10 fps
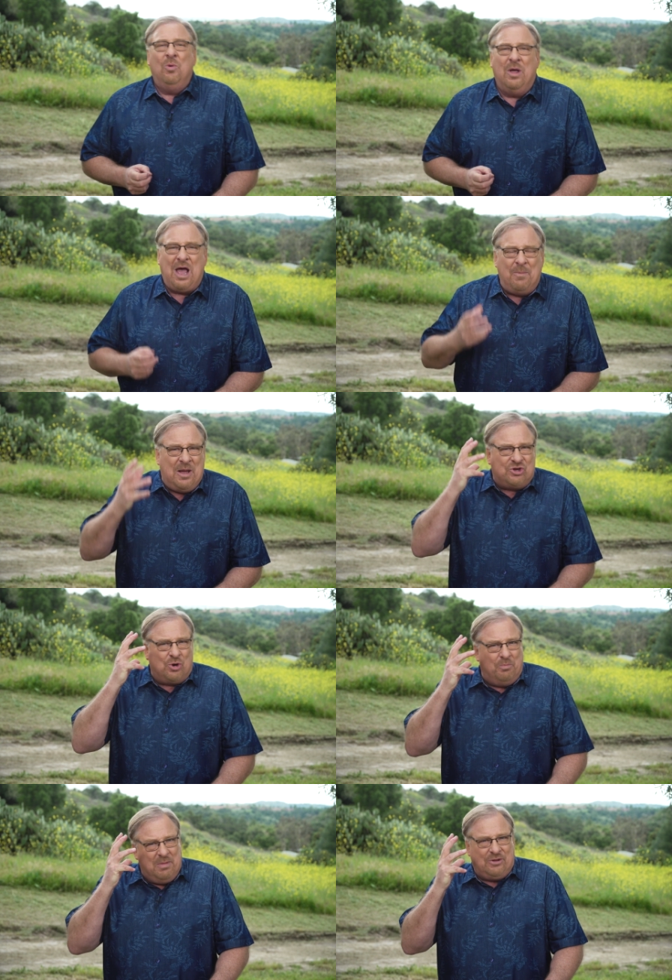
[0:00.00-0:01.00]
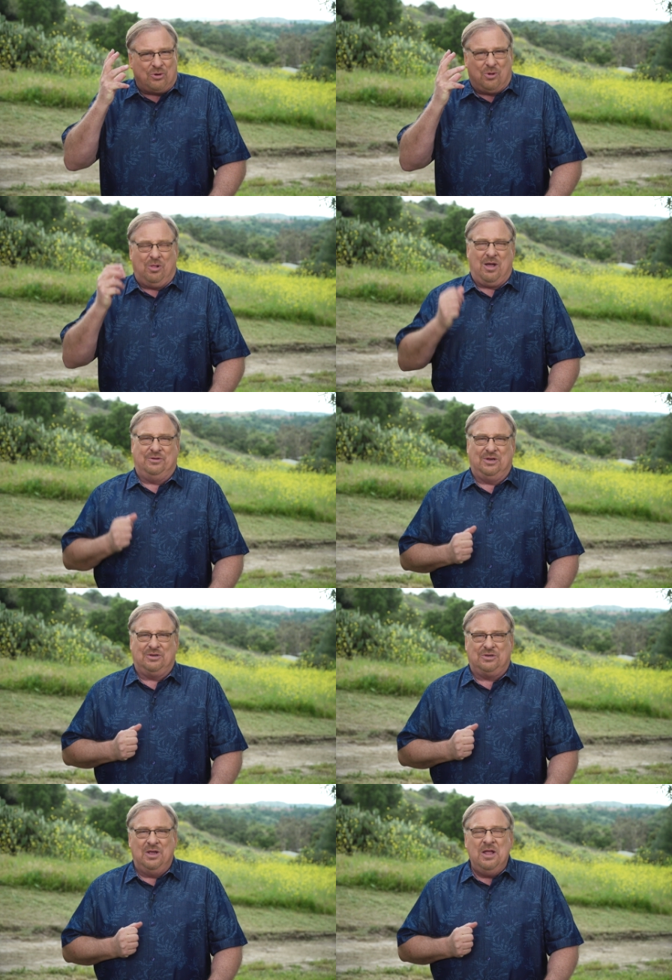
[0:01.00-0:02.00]
Well, how about your mental
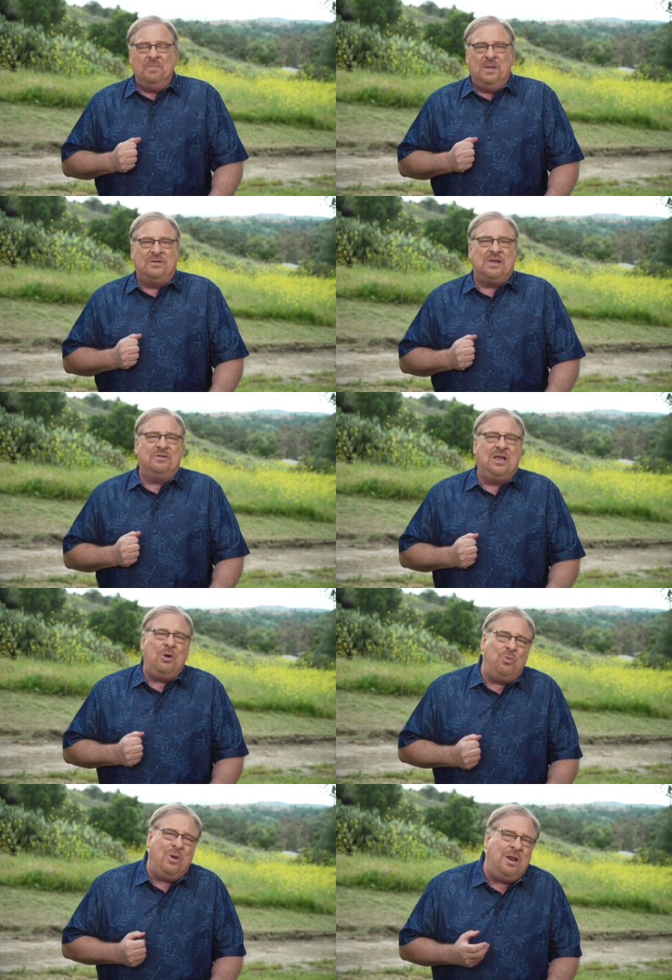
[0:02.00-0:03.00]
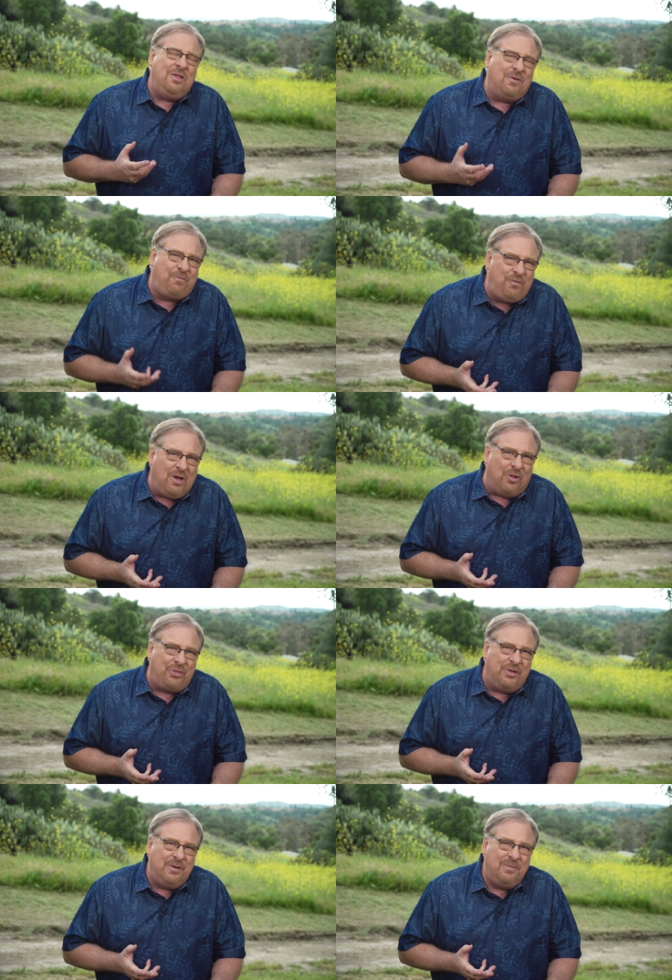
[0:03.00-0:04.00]
closets? It says, get rid of the
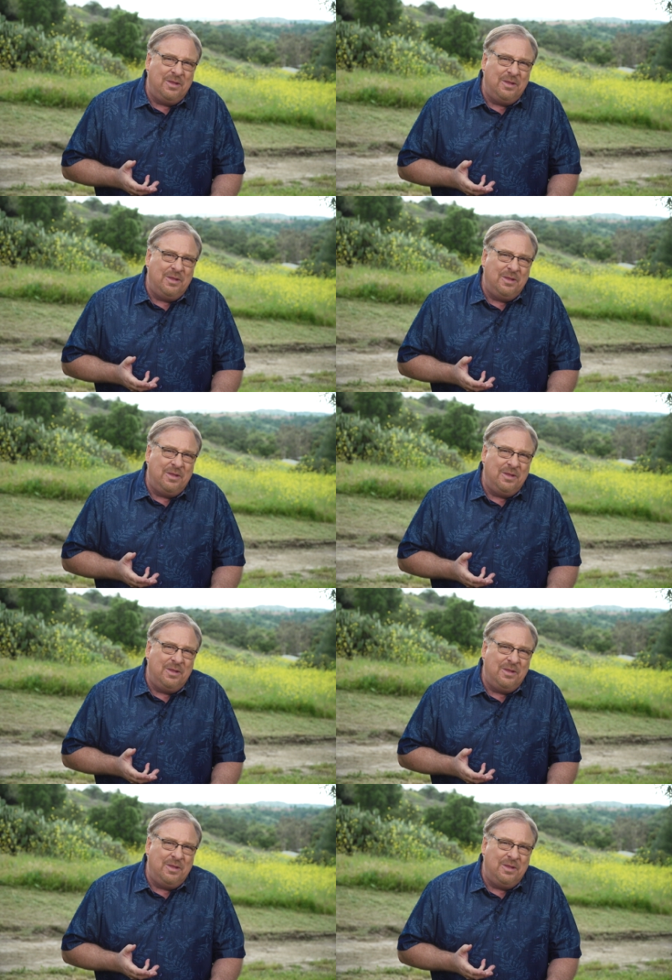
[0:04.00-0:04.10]
filth.